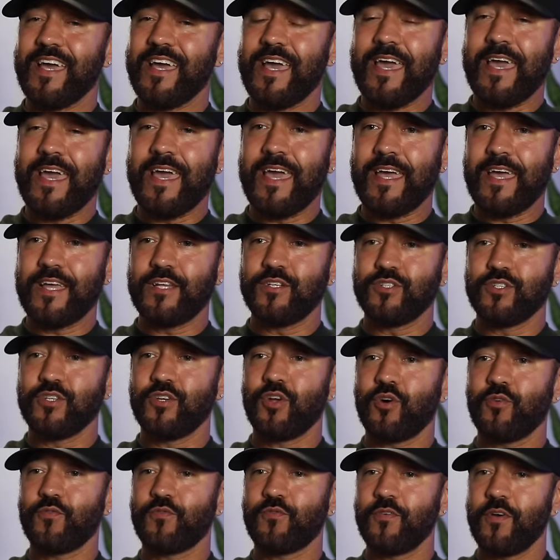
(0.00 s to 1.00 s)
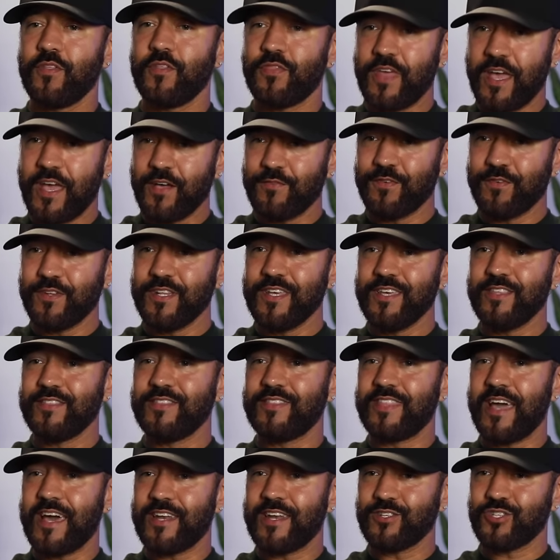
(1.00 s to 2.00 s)
And, you know, thankfully
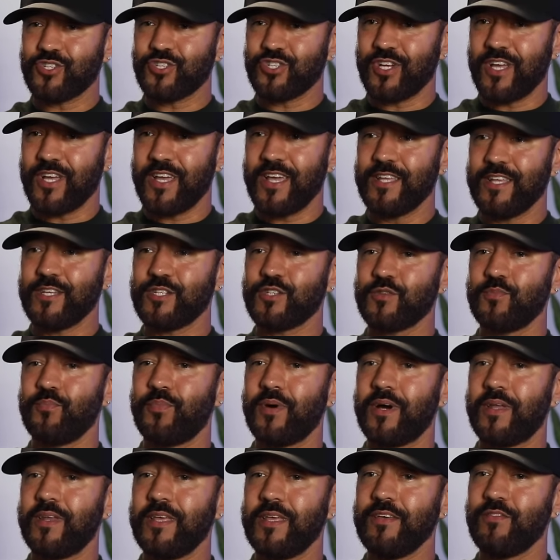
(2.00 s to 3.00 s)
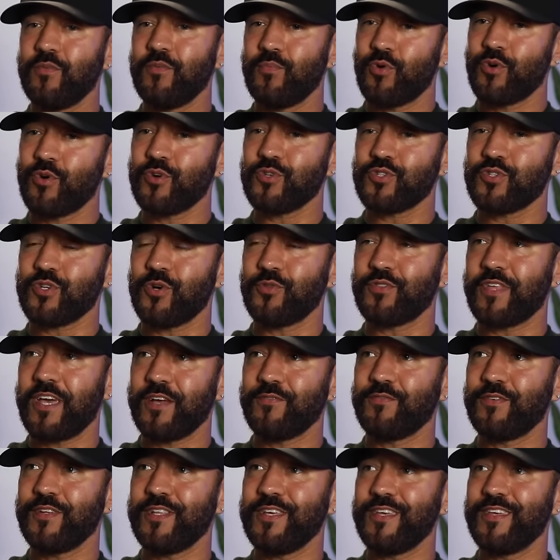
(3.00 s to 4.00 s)
that has changed, but even more so,
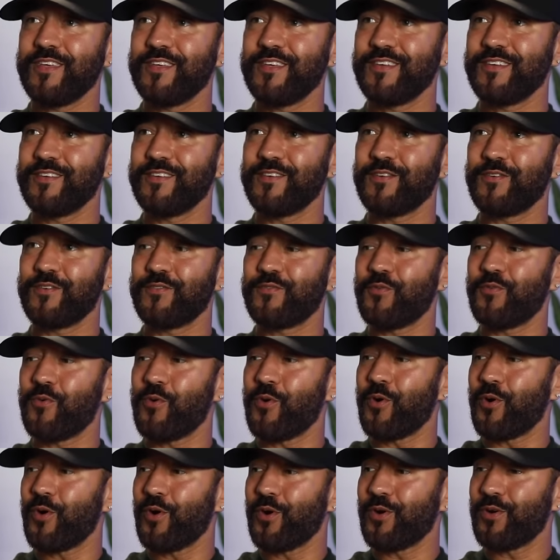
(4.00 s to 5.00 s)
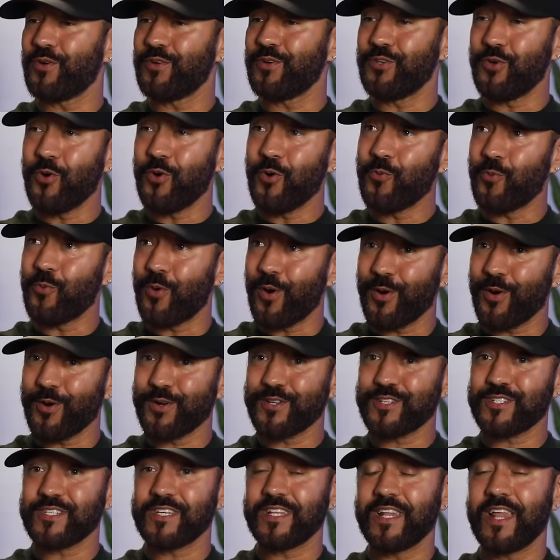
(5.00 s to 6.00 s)
thankfully for your
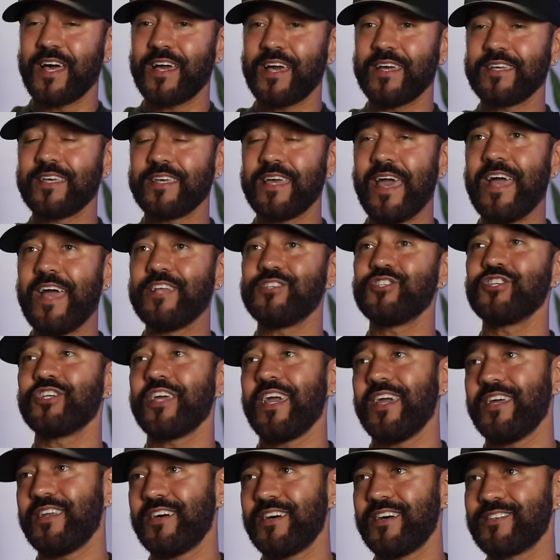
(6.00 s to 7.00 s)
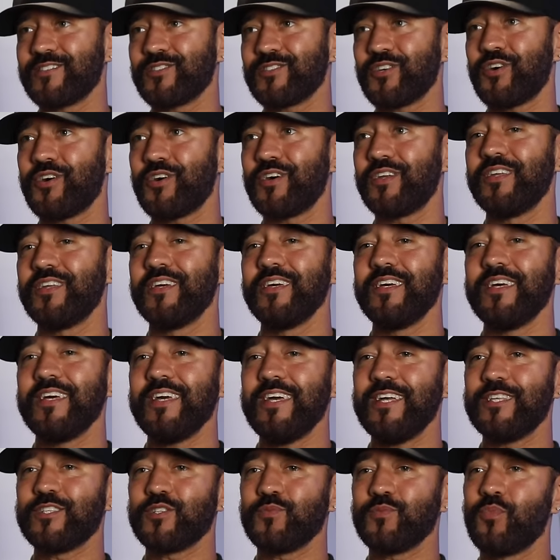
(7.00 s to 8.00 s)
work to like educate us on,
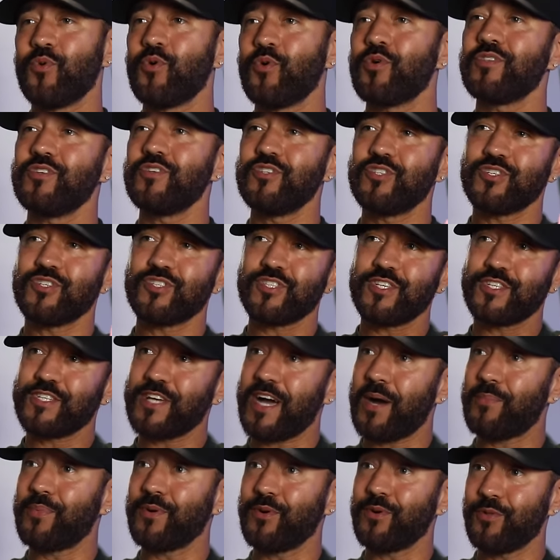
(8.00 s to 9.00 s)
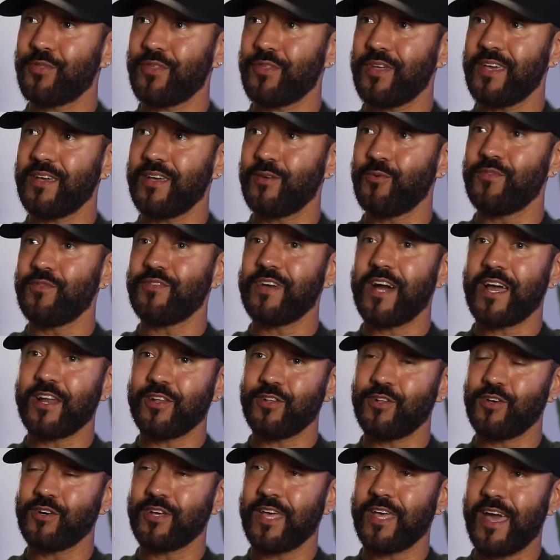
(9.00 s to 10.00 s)
it's more than just the topical thing. We've got to
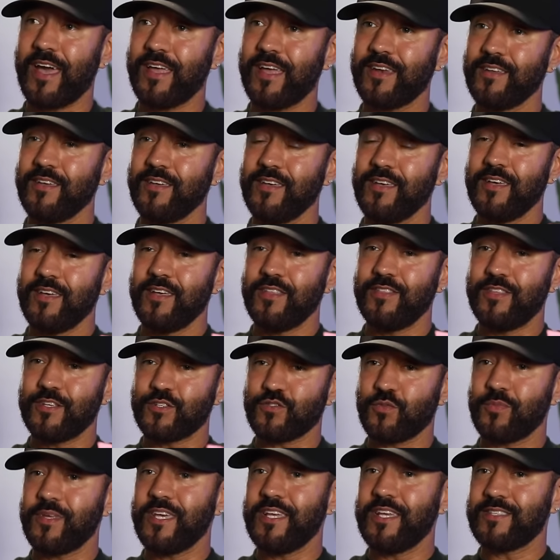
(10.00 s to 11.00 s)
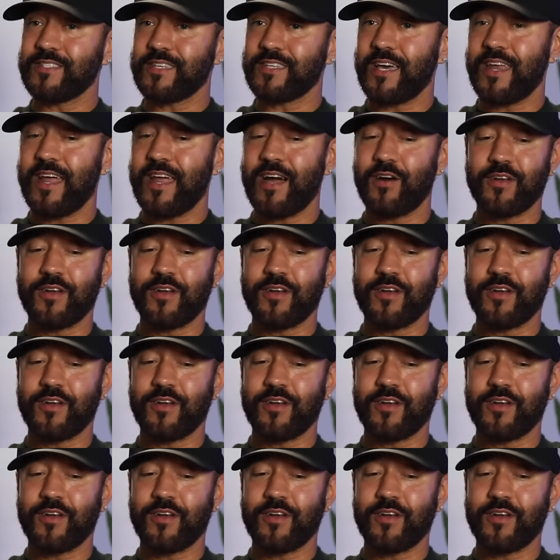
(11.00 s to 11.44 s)
look at this from the inside out.